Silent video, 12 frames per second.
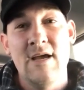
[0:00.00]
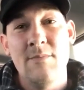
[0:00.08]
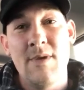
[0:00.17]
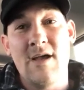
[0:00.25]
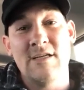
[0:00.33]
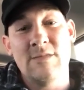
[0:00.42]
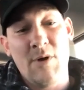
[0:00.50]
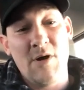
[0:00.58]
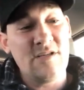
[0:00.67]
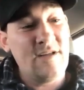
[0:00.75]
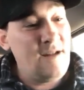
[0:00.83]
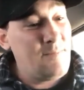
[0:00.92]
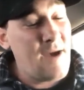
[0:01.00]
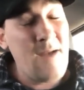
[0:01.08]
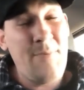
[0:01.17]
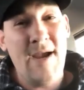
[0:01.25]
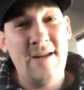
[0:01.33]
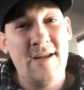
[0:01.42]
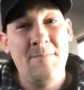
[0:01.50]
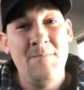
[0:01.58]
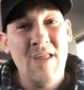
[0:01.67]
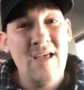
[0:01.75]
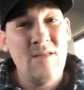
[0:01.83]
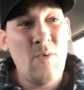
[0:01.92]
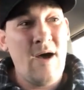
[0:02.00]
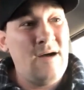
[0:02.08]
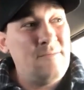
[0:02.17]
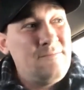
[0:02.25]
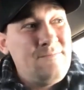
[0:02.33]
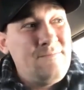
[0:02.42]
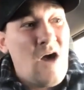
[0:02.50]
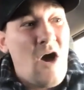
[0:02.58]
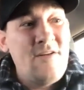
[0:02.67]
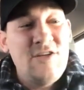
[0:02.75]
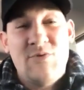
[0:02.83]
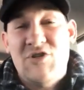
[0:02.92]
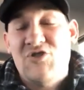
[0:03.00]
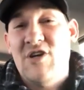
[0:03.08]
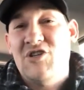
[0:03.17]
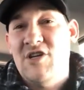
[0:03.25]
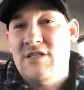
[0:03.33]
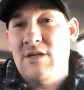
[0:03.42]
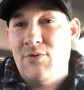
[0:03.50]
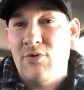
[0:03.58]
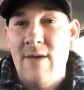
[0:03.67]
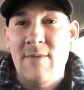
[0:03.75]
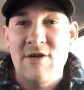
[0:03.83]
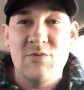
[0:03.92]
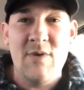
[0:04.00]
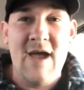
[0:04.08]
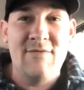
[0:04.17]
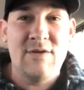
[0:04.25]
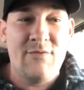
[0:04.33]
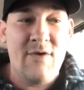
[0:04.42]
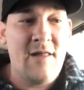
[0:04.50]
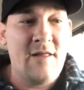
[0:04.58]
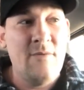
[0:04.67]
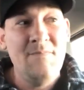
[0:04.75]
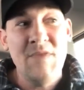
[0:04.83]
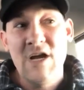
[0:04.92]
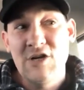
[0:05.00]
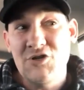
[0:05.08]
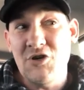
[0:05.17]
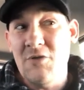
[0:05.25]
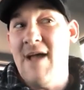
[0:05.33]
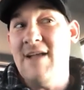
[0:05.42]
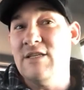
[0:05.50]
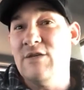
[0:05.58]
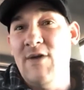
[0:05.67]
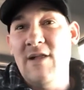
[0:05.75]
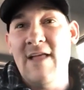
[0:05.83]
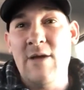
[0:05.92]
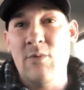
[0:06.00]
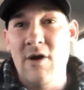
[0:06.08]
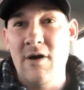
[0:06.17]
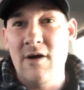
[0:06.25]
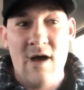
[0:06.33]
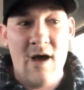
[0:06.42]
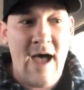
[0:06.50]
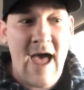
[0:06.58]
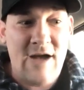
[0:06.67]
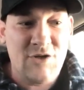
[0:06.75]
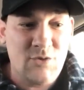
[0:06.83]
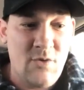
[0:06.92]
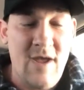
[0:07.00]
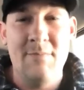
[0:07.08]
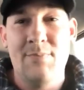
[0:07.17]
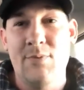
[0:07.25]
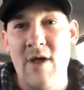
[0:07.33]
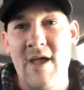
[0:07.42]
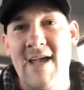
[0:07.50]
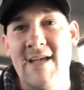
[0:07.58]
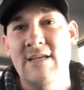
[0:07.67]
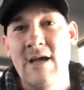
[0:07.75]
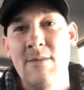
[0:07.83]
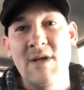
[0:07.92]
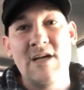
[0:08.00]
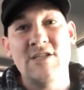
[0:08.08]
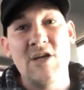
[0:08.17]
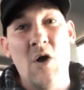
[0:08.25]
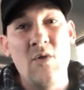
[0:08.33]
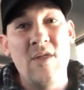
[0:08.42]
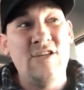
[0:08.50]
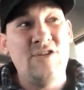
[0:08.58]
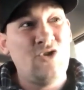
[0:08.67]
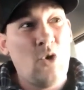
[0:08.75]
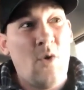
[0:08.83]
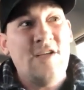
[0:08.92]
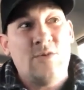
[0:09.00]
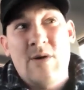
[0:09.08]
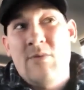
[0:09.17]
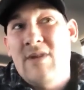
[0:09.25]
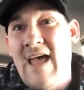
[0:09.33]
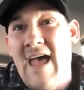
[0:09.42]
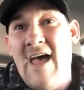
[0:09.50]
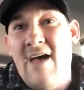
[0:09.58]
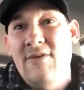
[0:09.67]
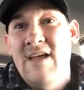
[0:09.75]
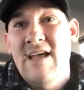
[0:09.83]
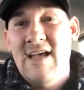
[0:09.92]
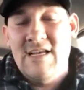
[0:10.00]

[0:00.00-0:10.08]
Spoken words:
Because personally, in my opinion, well, all these restrictions and parameters we have to follow sure makes us feel like we're actual employees, because the only choice we really have is